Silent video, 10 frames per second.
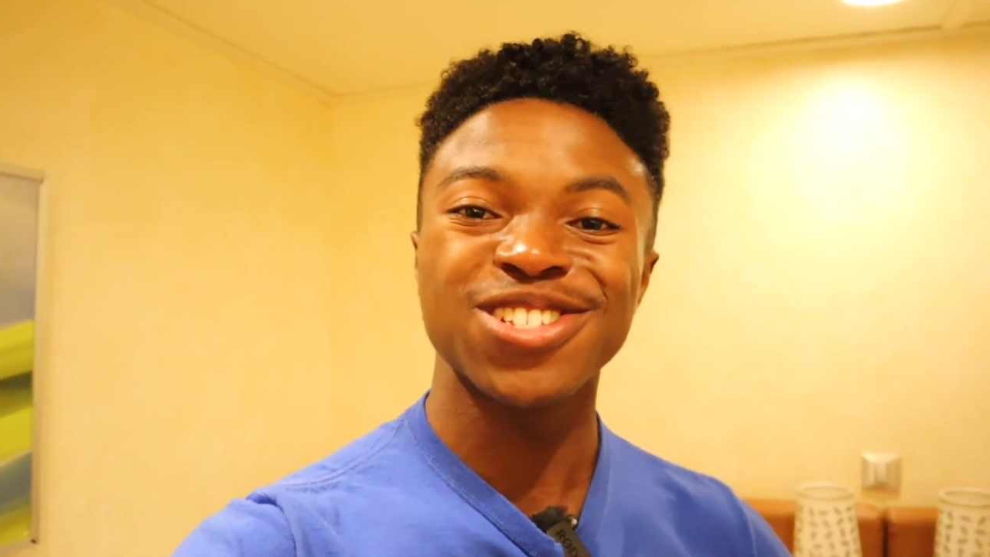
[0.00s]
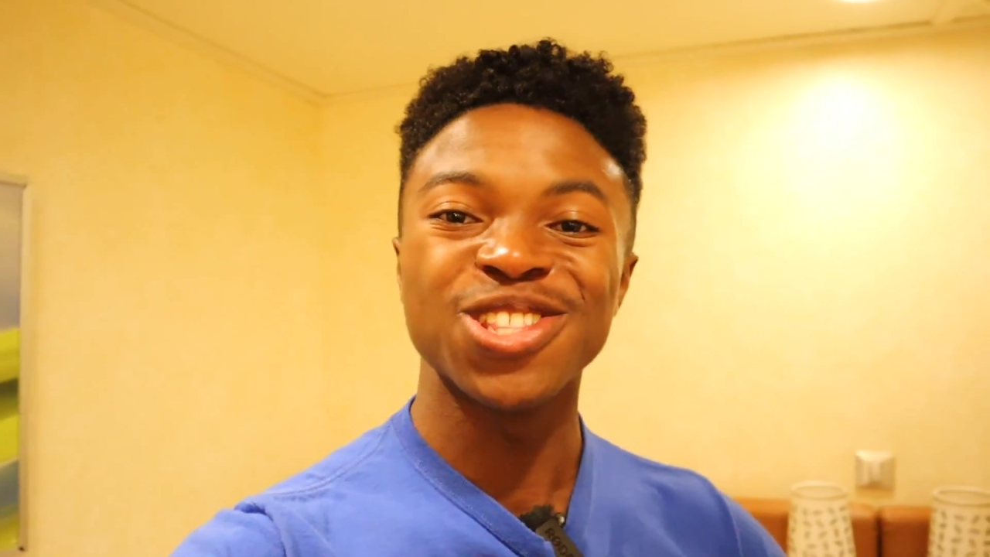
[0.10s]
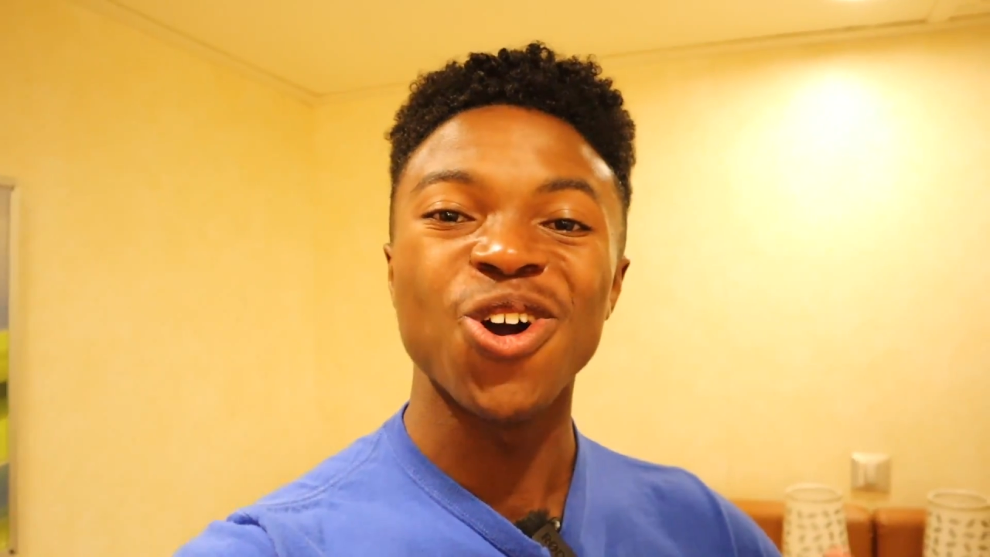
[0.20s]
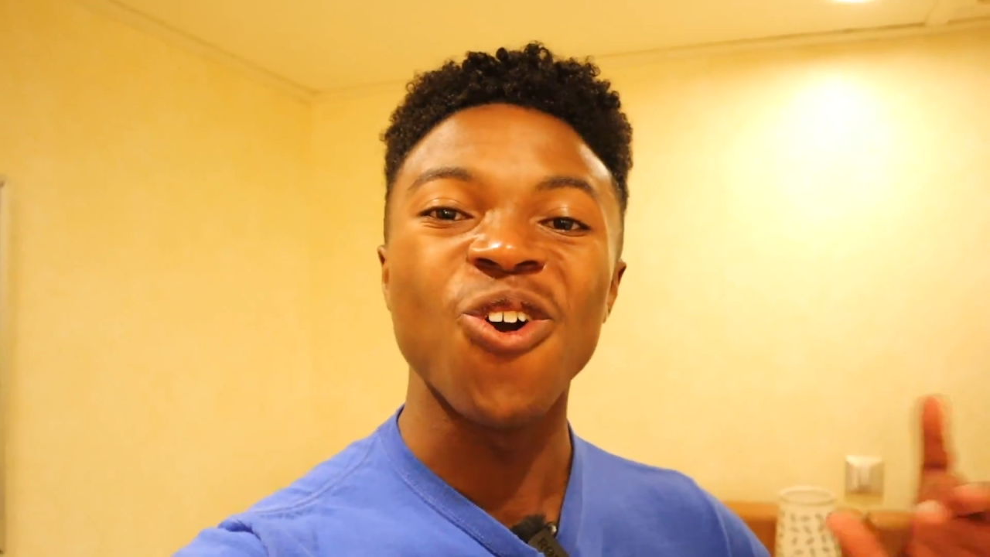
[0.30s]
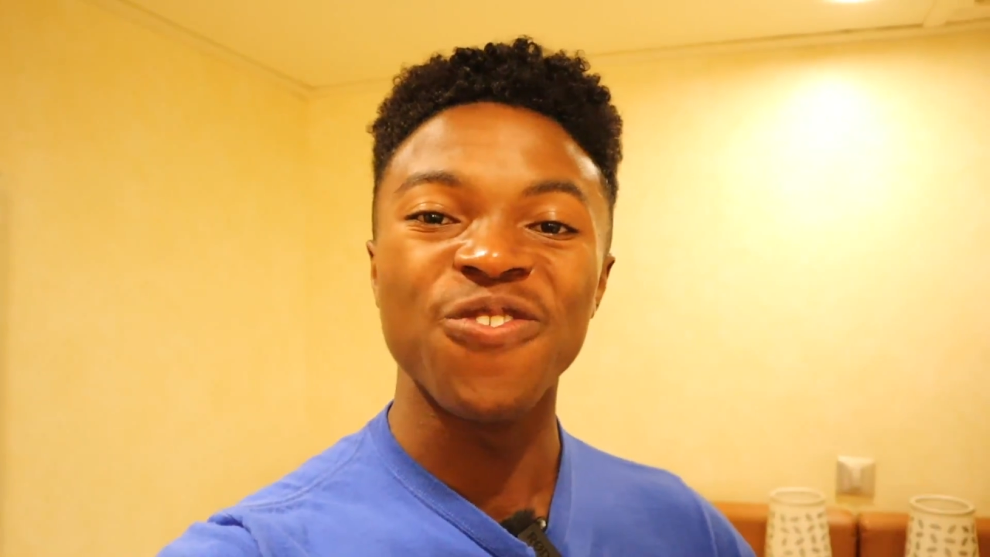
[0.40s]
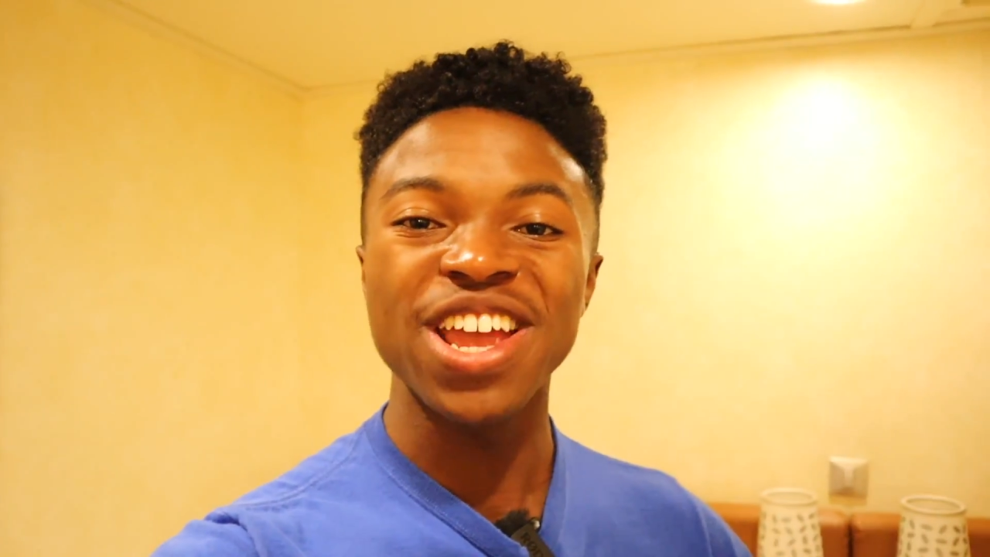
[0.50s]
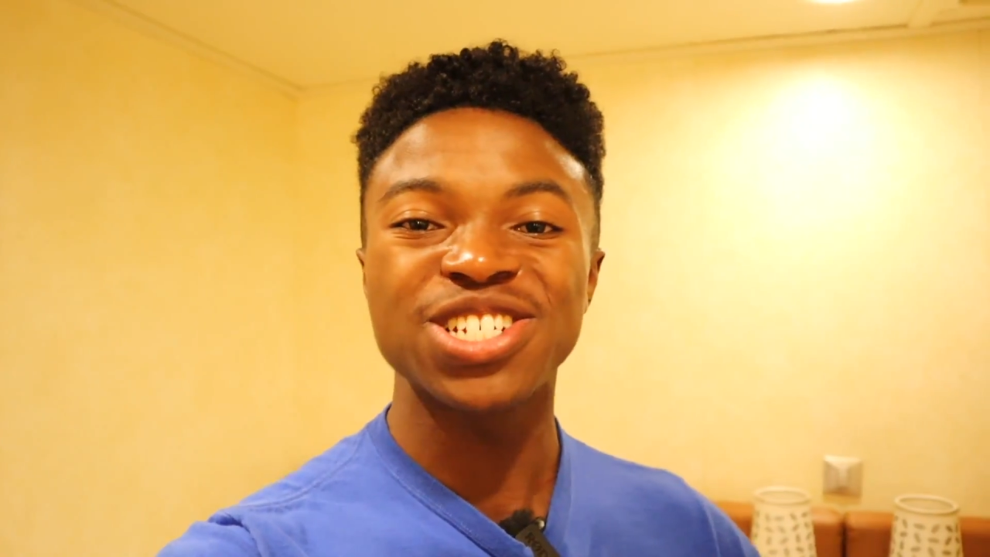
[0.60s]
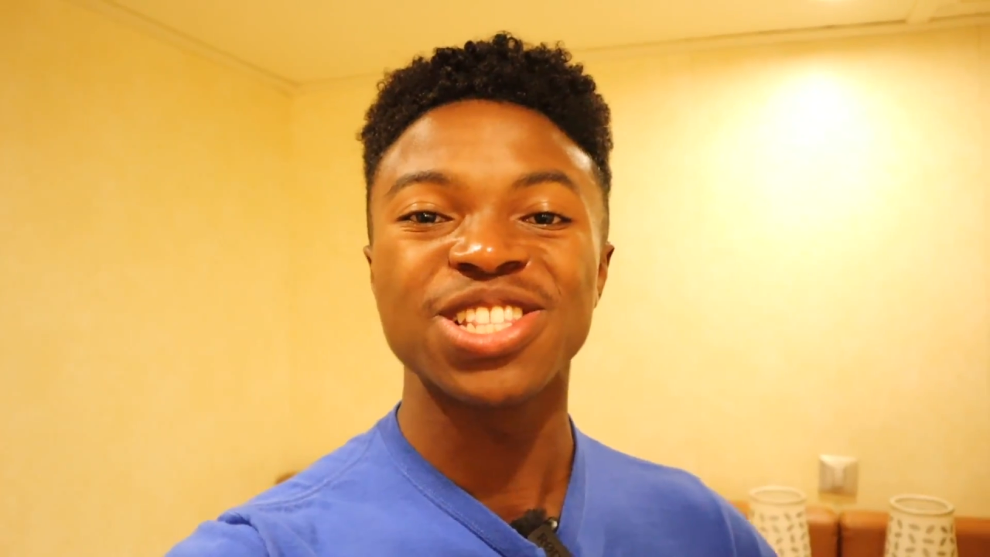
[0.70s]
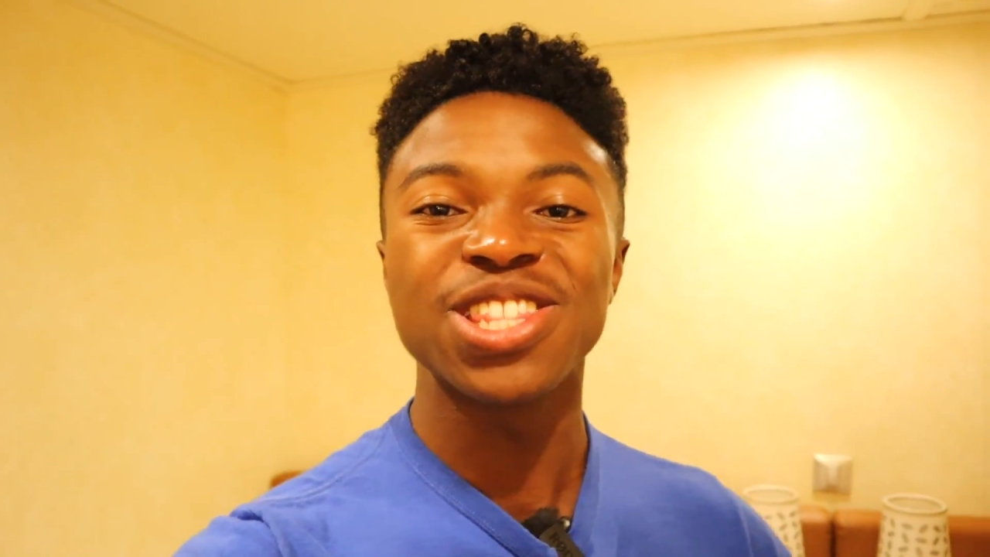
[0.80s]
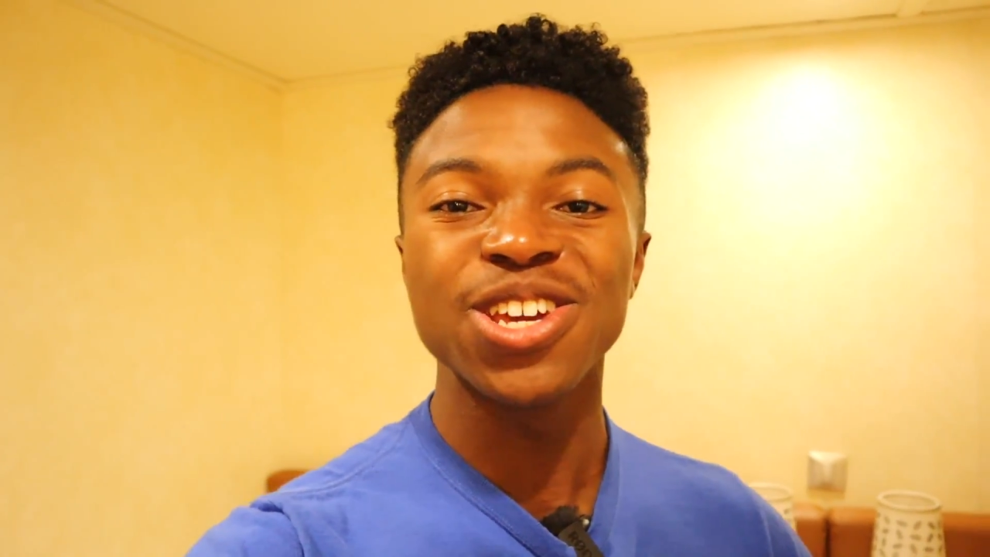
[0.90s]
to the
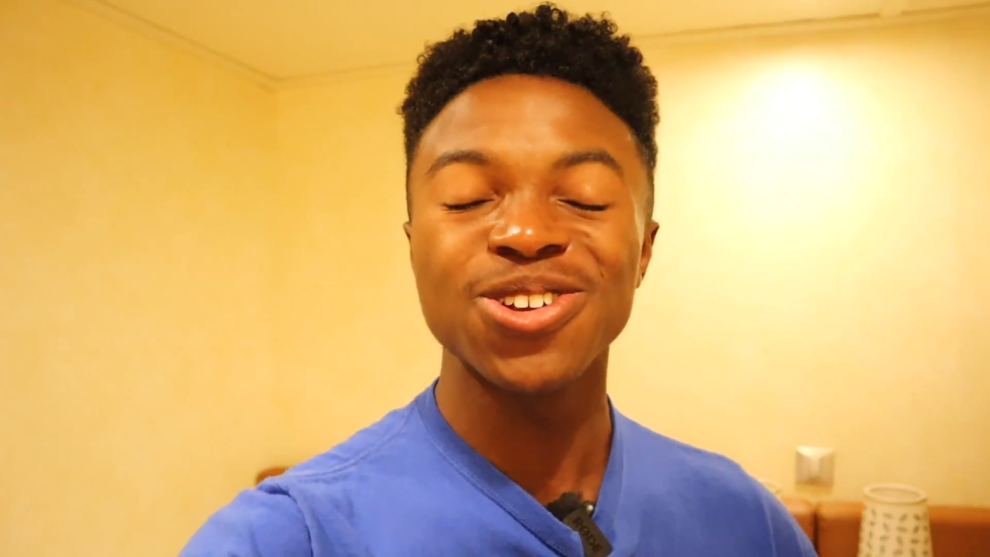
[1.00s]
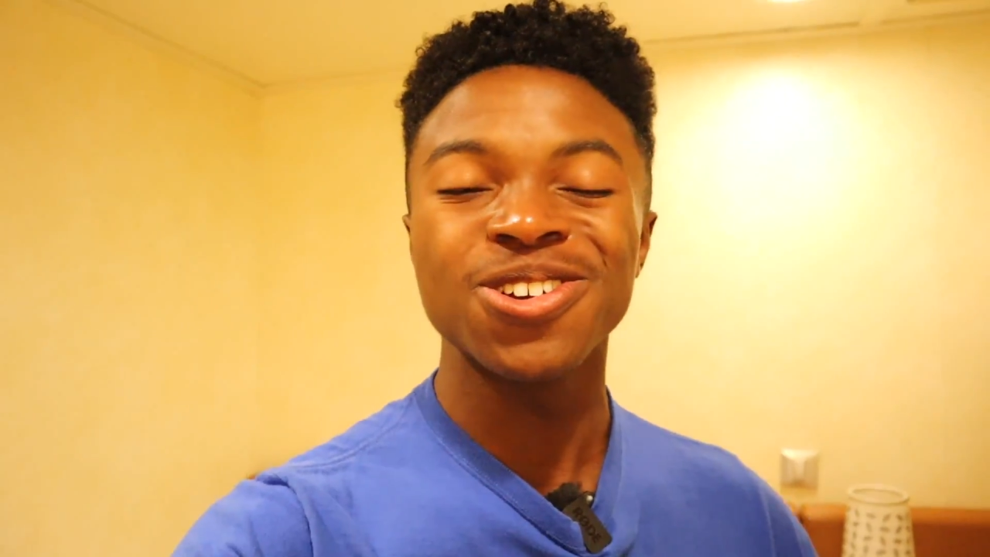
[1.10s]
Ovation Theater